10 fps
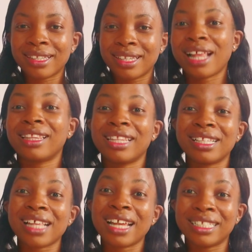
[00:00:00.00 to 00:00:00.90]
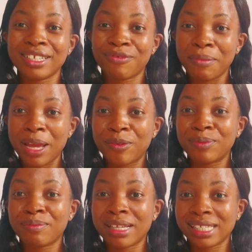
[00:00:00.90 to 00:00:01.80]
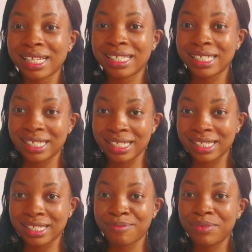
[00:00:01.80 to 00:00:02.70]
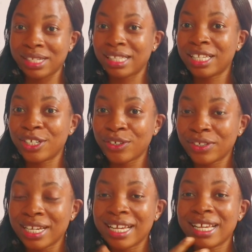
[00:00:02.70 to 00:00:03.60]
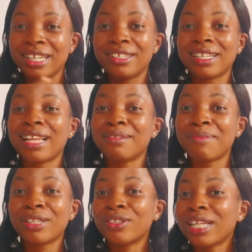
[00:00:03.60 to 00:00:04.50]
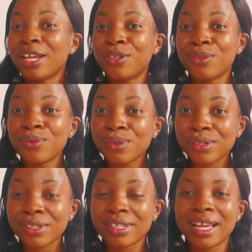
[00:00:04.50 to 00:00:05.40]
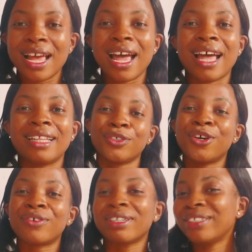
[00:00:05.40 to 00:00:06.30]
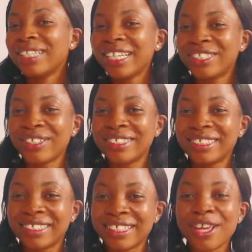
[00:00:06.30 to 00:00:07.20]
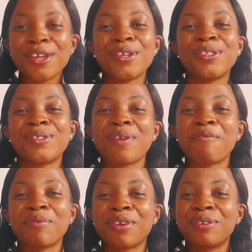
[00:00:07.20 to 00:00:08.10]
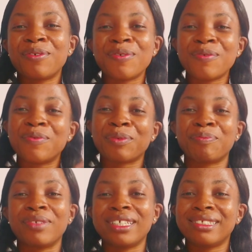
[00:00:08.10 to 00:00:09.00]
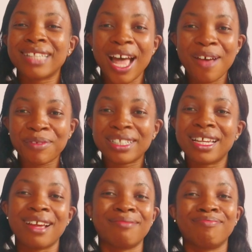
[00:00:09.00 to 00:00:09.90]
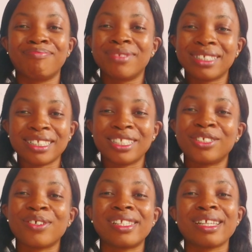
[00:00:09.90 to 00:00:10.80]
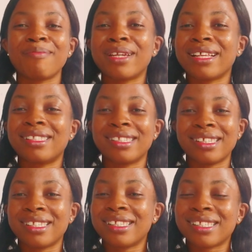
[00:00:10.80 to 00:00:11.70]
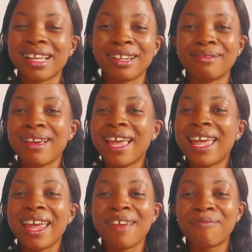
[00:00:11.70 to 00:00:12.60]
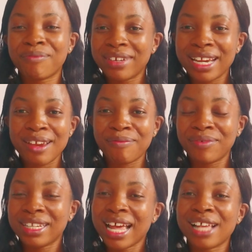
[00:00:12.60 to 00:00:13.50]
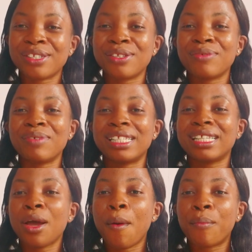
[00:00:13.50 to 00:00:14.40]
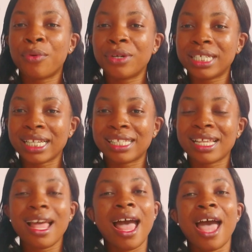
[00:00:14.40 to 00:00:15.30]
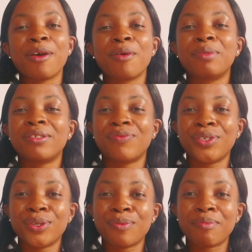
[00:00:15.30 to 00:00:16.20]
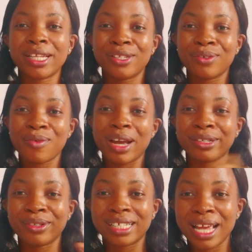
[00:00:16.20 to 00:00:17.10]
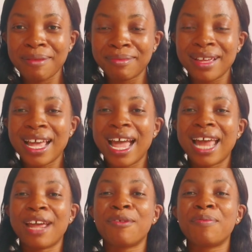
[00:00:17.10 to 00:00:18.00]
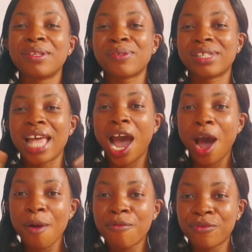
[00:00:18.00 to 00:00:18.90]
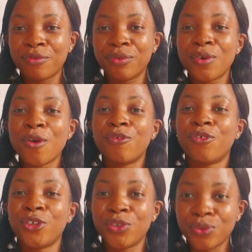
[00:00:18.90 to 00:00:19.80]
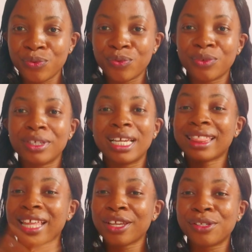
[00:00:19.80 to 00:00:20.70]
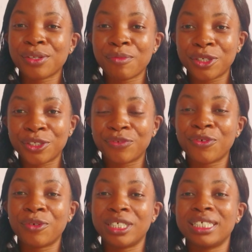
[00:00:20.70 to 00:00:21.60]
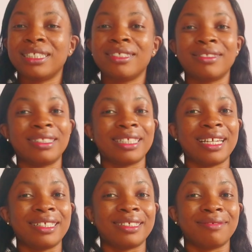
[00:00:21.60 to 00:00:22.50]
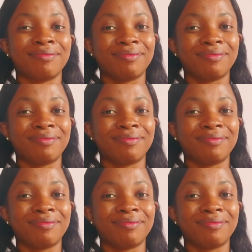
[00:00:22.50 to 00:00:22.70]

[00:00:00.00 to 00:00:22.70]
these are things I did for my own master's thesis presentation. These are the methods I used. Congratulations to everyone who will be having their presentation, seminars, thesis, and every that has to do with projects. I hope this video met you quite on time, and I hope it was helpful for you. Thank you so much for watching to this end.